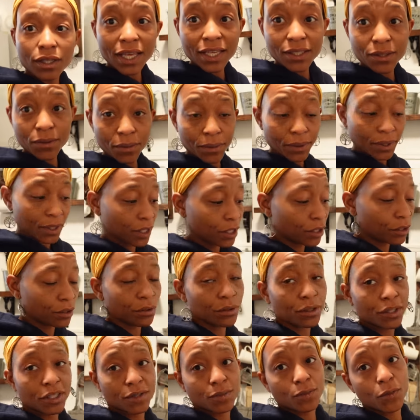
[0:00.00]
that's what we're gonna do
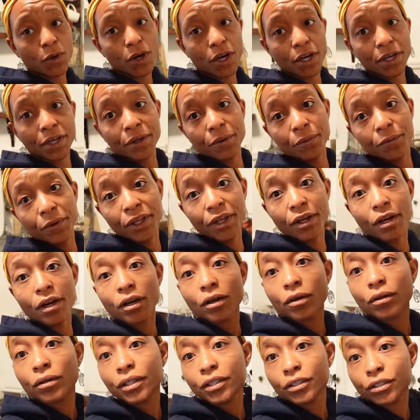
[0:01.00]
this morning. We are
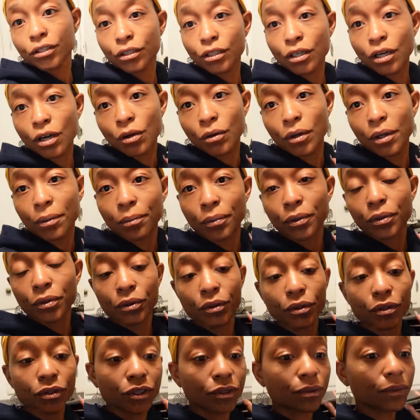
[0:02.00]
going to go and
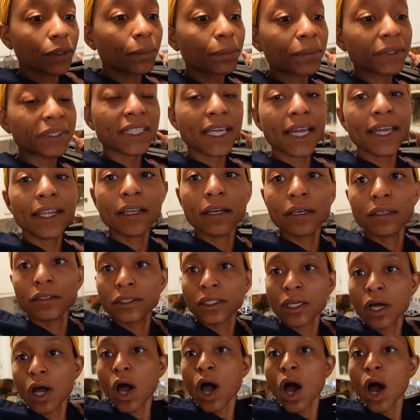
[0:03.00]
pull sweet potatoes.